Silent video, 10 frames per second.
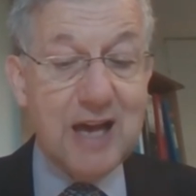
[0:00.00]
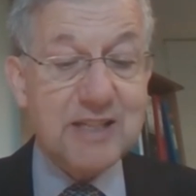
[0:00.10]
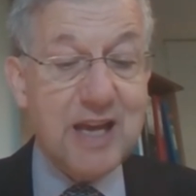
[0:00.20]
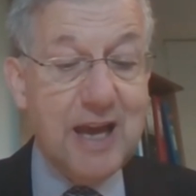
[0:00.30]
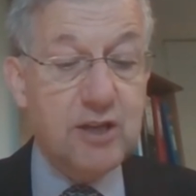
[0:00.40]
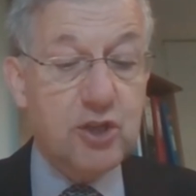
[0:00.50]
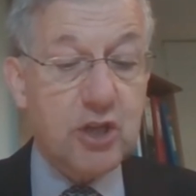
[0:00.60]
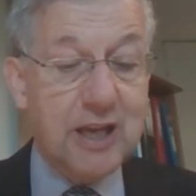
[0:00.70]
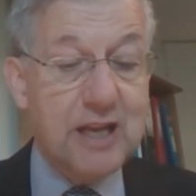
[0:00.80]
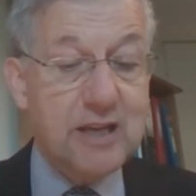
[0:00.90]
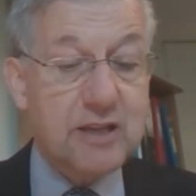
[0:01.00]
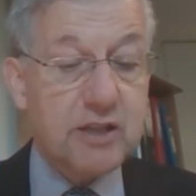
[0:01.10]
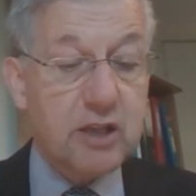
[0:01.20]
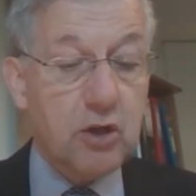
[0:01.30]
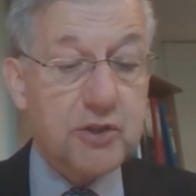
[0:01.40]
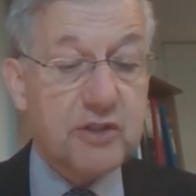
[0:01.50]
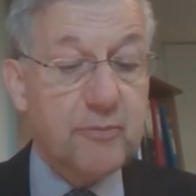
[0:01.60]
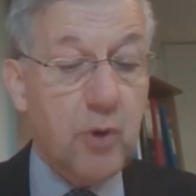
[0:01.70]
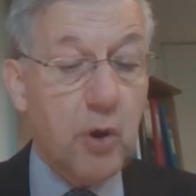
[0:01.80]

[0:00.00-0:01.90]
as a hedge against the cost of